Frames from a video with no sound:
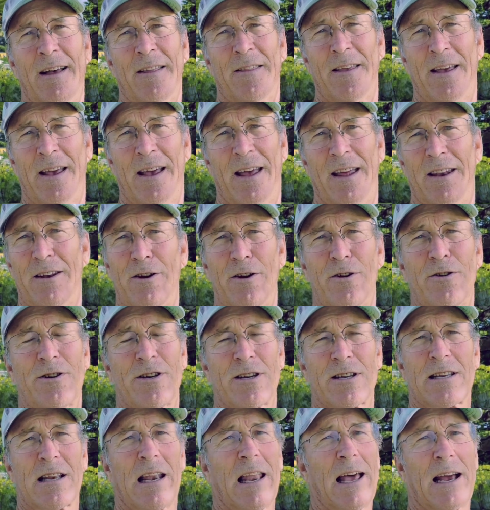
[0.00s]
then you
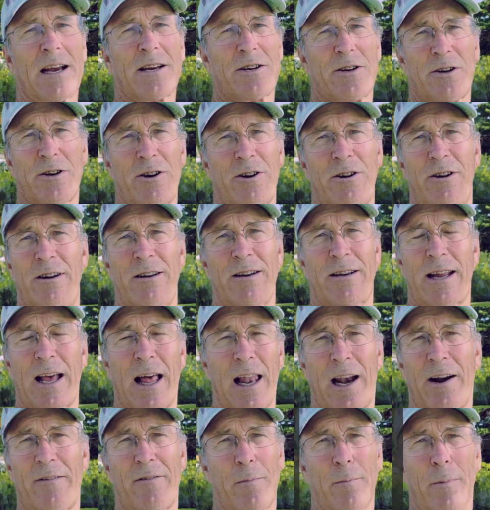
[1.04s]
just lecture and
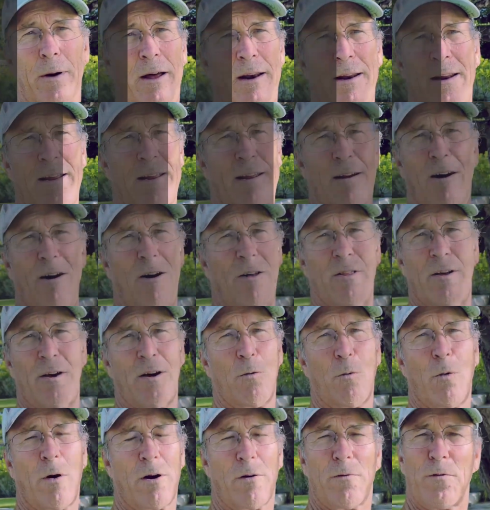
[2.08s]
tell everybody all the
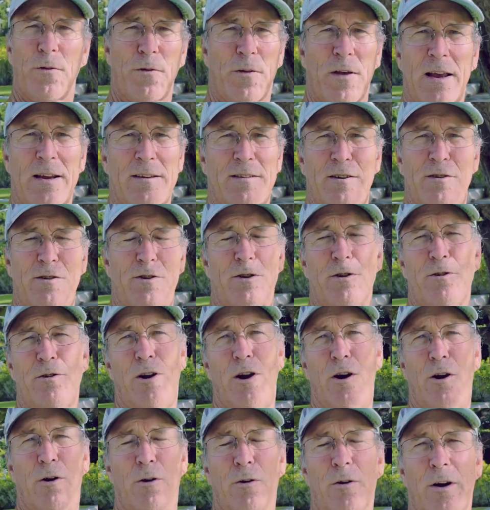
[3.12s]
wonderful things that you
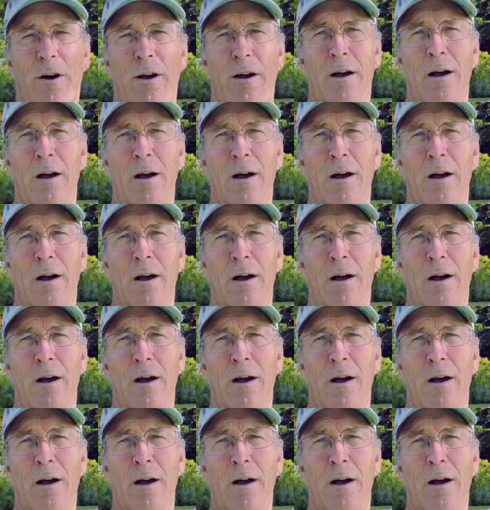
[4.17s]
know.